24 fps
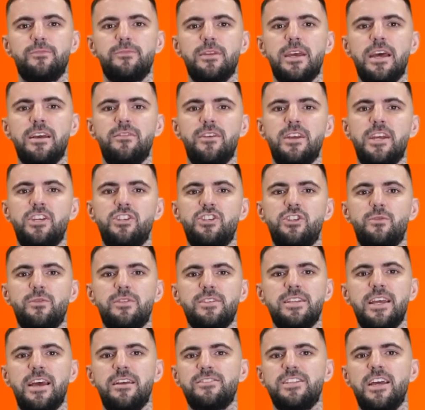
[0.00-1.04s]
If an issue
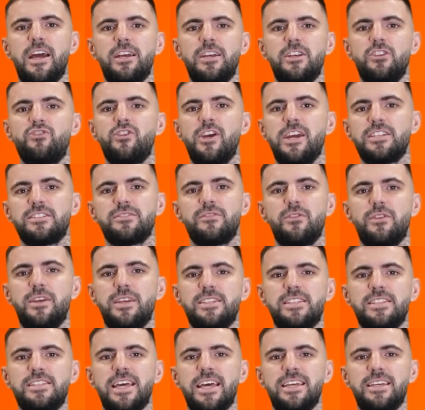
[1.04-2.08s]
is left unaddressed for an
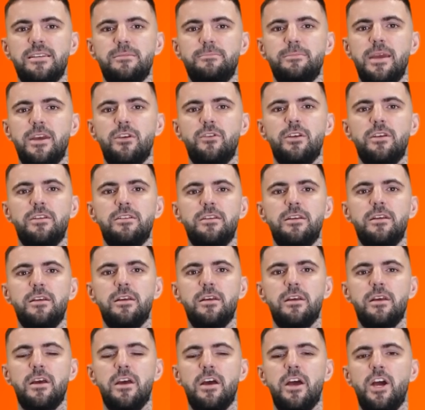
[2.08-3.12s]
extended period,
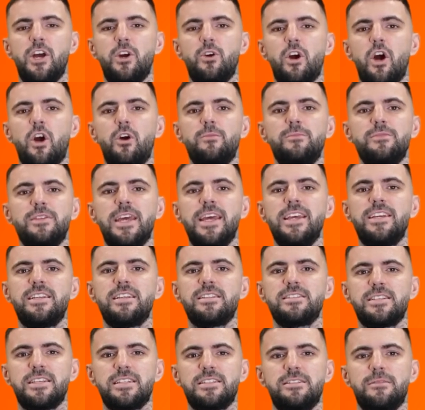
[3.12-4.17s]
your home's heating
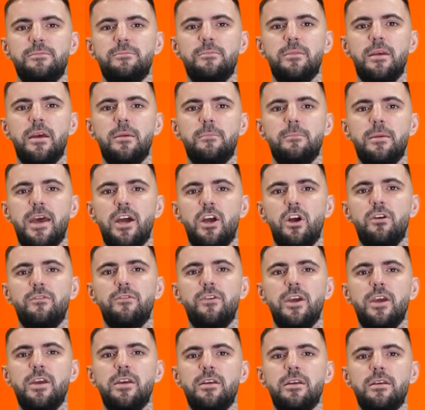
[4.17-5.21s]
system may
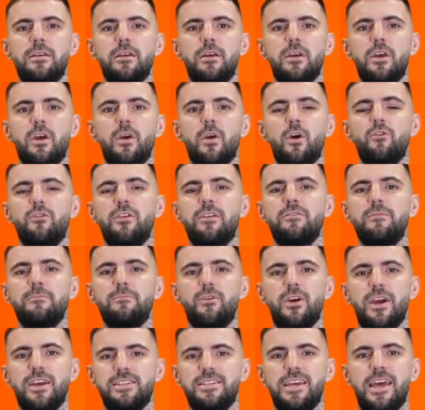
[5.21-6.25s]
overheat or even
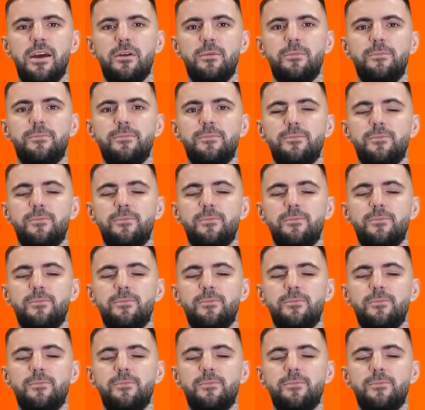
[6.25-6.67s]
break down.